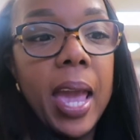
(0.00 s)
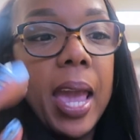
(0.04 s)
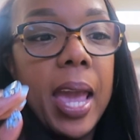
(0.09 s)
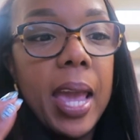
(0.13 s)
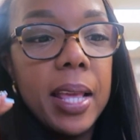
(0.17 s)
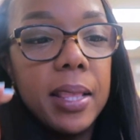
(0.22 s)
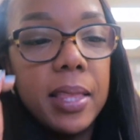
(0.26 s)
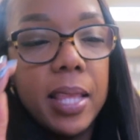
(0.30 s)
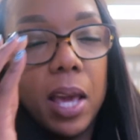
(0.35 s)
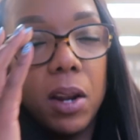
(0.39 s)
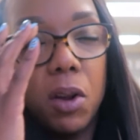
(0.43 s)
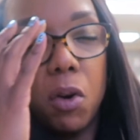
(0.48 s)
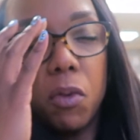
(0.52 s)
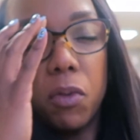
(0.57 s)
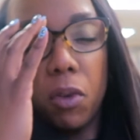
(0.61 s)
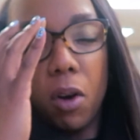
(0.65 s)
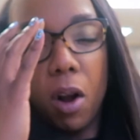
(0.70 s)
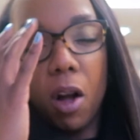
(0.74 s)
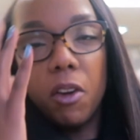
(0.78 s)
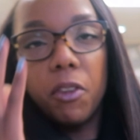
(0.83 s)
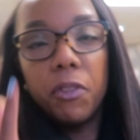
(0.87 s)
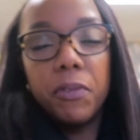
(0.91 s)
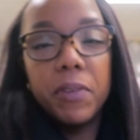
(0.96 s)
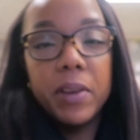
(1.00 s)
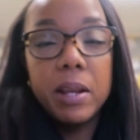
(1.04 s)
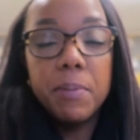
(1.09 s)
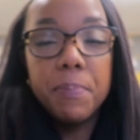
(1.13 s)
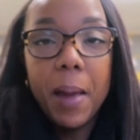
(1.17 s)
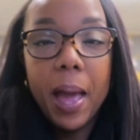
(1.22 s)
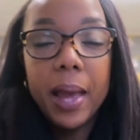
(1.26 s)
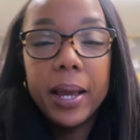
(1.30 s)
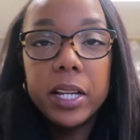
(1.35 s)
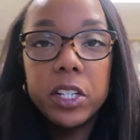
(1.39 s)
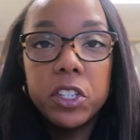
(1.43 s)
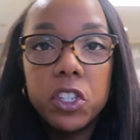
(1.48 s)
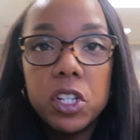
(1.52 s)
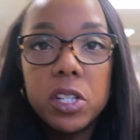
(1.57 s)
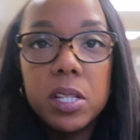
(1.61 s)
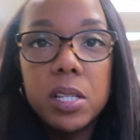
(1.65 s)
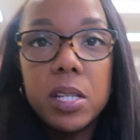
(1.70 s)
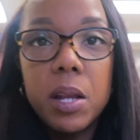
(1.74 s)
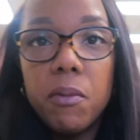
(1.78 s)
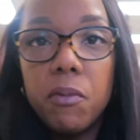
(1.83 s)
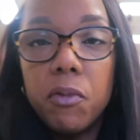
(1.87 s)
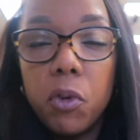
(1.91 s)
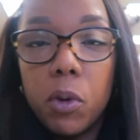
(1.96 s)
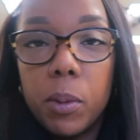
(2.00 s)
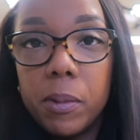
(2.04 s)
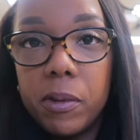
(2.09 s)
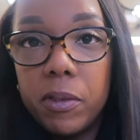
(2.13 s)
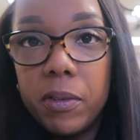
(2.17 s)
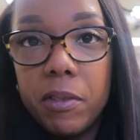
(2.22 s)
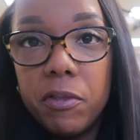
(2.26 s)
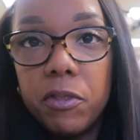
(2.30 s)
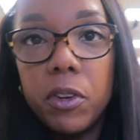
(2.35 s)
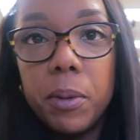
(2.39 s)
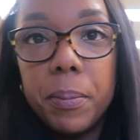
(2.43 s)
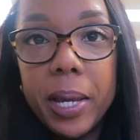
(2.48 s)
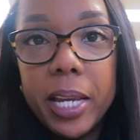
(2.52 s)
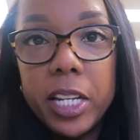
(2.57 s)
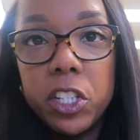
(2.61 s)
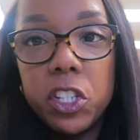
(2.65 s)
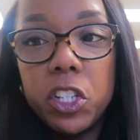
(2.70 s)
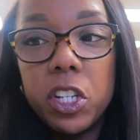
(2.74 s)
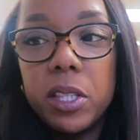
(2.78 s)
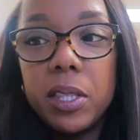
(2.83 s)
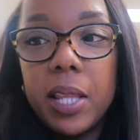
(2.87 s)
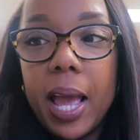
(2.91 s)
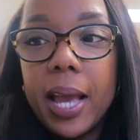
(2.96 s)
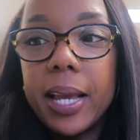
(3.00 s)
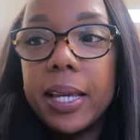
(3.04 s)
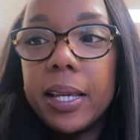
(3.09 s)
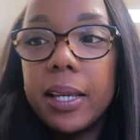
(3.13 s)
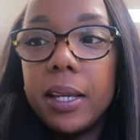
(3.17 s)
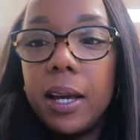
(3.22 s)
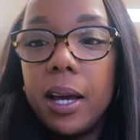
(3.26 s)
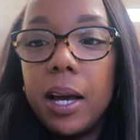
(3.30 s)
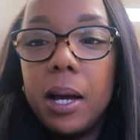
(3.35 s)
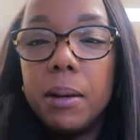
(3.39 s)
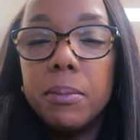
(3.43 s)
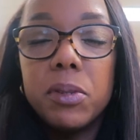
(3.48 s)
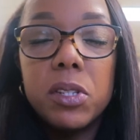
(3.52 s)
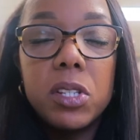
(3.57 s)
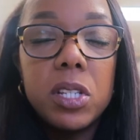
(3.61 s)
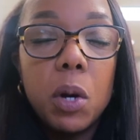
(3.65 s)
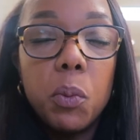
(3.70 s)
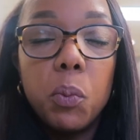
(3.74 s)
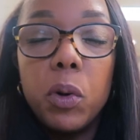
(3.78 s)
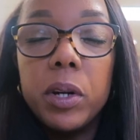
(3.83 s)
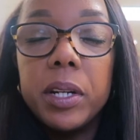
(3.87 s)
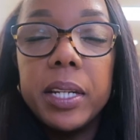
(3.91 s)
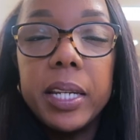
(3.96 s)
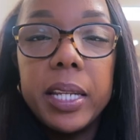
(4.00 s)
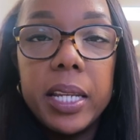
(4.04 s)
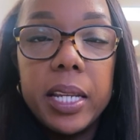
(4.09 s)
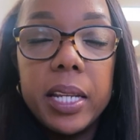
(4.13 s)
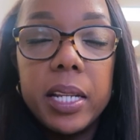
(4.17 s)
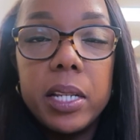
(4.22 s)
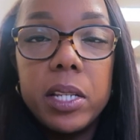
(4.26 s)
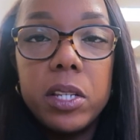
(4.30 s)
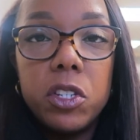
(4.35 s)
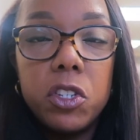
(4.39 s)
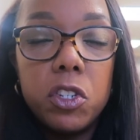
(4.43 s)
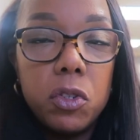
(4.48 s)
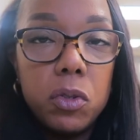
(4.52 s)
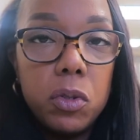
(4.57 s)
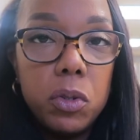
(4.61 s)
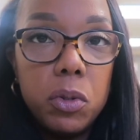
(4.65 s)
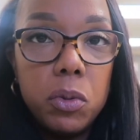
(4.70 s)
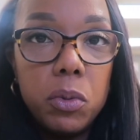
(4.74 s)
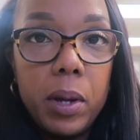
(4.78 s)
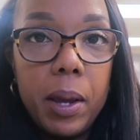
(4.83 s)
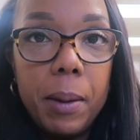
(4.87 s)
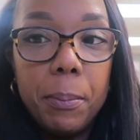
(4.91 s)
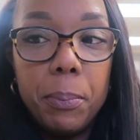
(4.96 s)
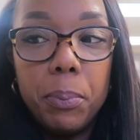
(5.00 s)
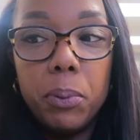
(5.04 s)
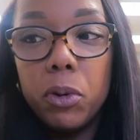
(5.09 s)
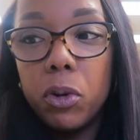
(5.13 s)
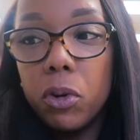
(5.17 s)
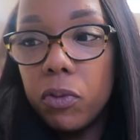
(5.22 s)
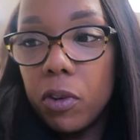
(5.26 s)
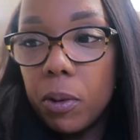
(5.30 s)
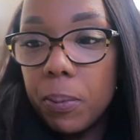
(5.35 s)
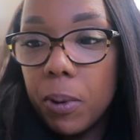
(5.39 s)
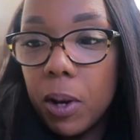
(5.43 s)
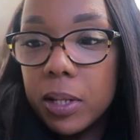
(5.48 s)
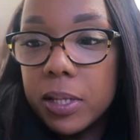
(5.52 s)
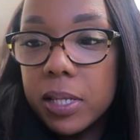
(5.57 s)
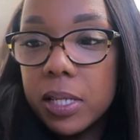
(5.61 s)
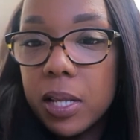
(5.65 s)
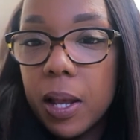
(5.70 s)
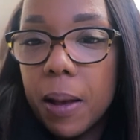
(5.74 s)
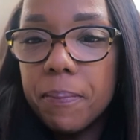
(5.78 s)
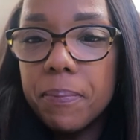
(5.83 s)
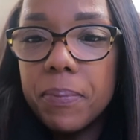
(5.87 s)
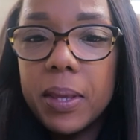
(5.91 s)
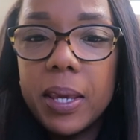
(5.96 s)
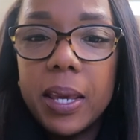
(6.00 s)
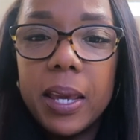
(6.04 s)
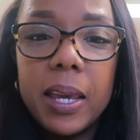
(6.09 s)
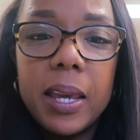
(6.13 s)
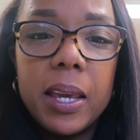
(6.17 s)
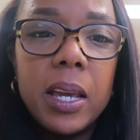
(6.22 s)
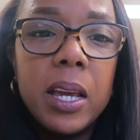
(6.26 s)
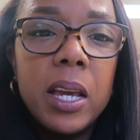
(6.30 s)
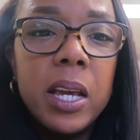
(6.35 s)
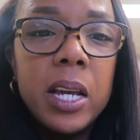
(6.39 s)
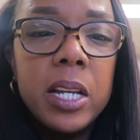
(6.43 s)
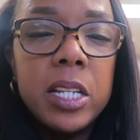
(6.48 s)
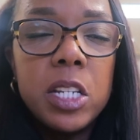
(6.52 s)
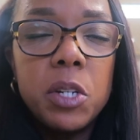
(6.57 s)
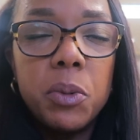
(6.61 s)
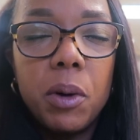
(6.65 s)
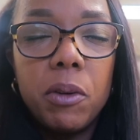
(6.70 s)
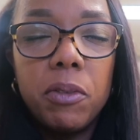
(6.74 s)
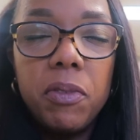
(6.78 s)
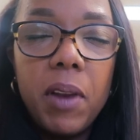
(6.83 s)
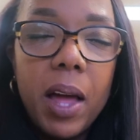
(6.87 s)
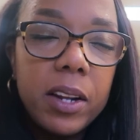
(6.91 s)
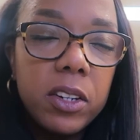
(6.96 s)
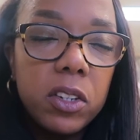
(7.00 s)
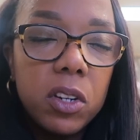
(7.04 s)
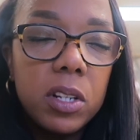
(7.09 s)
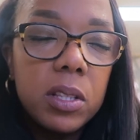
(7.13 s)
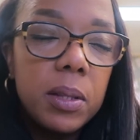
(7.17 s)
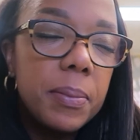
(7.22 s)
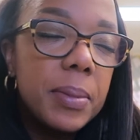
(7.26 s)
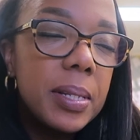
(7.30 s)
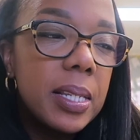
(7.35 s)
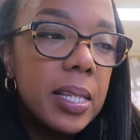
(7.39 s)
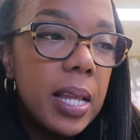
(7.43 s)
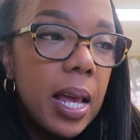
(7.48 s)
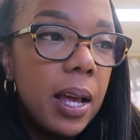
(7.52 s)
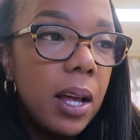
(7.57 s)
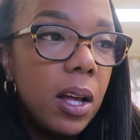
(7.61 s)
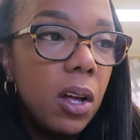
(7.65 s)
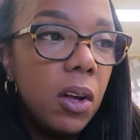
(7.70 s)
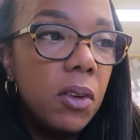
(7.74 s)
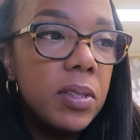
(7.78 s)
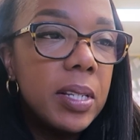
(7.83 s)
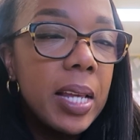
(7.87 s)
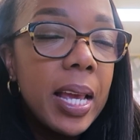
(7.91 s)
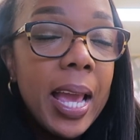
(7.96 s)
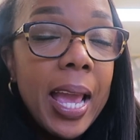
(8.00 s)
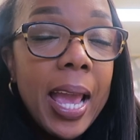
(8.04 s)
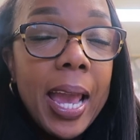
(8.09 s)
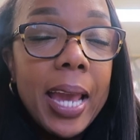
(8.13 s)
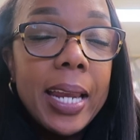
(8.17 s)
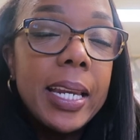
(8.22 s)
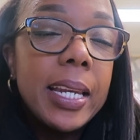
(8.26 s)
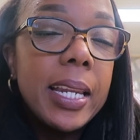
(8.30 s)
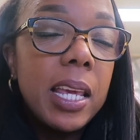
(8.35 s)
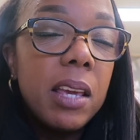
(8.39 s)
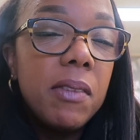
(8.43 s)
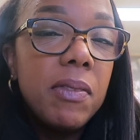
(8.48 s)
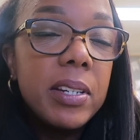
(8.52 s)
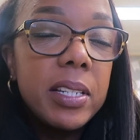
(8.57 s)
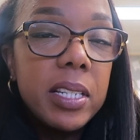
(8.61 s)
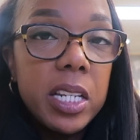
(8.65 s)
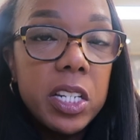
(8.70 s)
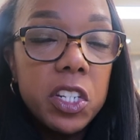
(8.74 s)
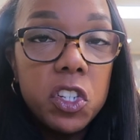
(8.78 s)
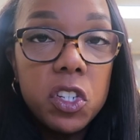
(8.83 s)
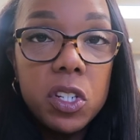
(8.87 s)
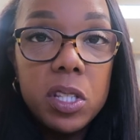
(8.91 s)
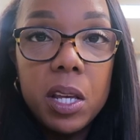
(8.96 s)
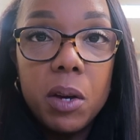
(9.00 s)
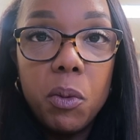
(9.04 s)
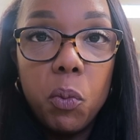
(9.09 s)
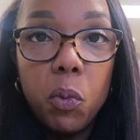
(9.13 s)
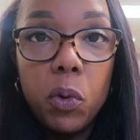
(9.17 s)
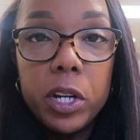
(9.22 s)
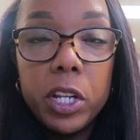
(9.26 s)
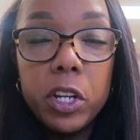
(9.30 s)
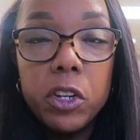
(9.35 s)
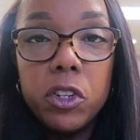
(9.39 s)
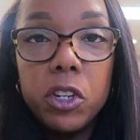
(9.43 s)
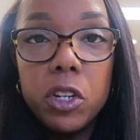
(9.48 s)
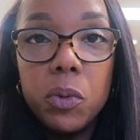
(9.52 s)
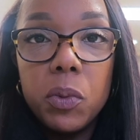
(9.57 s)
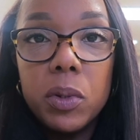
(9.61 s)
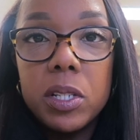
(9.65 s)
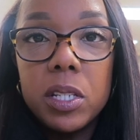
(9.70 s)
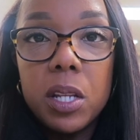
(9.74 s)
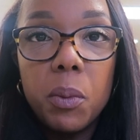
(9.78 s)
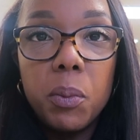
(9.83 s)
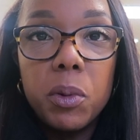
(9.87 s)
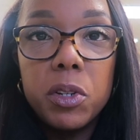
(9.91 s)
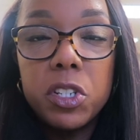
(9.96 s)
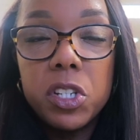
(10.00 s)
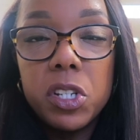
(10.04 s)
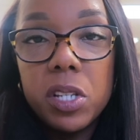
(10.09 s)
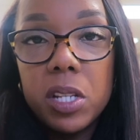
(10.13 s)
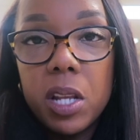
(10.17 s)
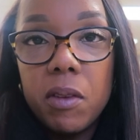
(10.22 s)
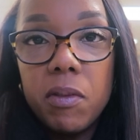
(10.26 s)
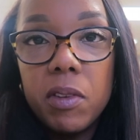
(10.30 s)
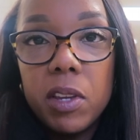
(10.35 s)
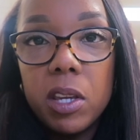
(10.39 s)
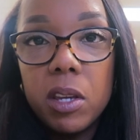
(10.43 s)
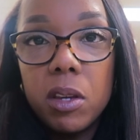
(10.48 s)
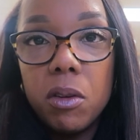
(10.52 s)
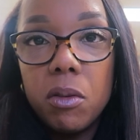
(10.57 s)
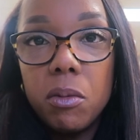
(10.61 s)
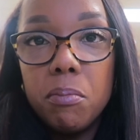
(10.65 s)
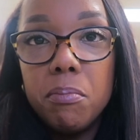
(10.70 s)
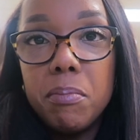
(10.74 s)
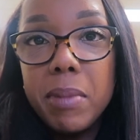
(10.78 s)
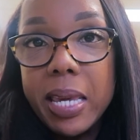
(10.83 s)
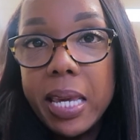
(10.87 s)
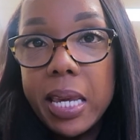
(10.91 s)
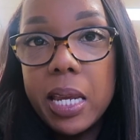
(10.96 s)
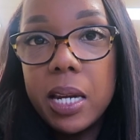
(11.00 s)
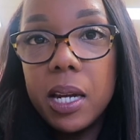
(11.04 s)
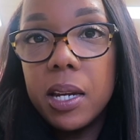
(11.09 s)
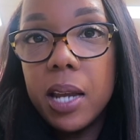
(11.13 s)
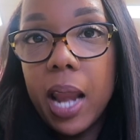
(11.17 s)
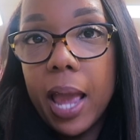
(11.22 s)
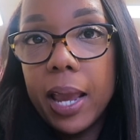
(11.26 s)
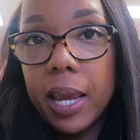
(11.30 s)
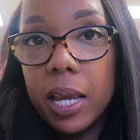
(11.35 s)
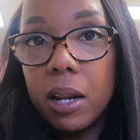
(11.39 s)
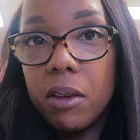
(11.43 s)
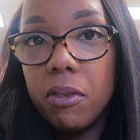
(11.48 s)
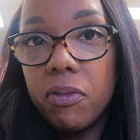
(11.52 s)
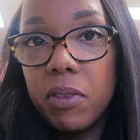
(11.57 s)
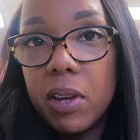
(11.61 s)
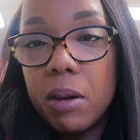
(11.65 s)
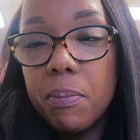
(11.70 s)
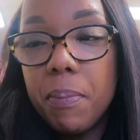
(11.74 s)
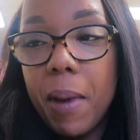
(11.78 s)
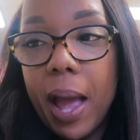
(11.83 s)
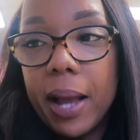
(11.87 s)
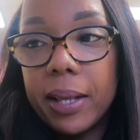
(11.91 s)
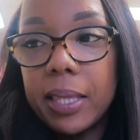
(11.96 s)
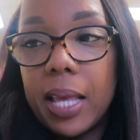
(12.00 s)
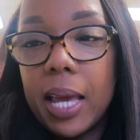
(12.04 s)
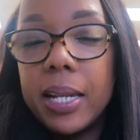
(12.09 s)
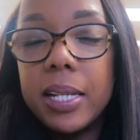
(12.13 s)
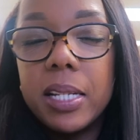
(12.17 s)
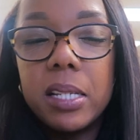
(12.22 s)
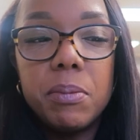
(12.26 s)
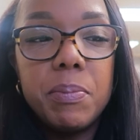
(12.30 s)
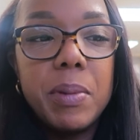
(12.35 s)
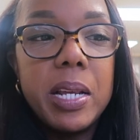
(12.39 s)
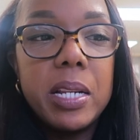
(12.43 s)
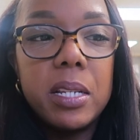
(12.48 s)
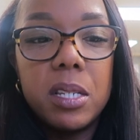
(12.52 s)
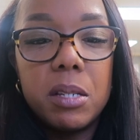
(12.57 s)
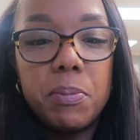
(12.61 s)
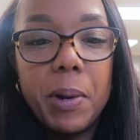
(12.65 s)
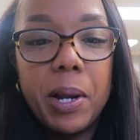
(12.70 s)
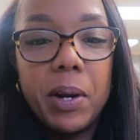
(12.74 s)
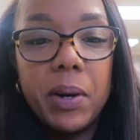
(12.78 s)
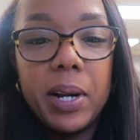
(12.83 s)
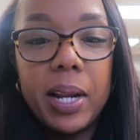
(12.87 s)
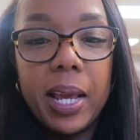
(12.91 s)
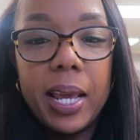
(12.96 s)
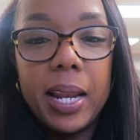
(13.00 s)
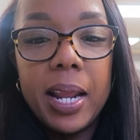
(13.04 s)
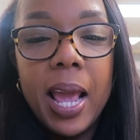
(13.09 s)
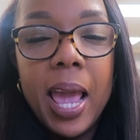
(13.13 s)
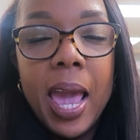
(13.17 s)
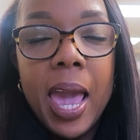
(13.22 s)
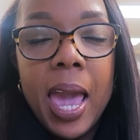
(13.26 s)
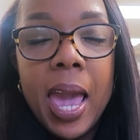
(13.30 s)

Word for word: and that overall feedback is just some form of information that um, someone needs to improve upon something, to reflect on themselves, and it even teaches them what do you do when someone's just giving you mean negative feedback that is mean-spirited.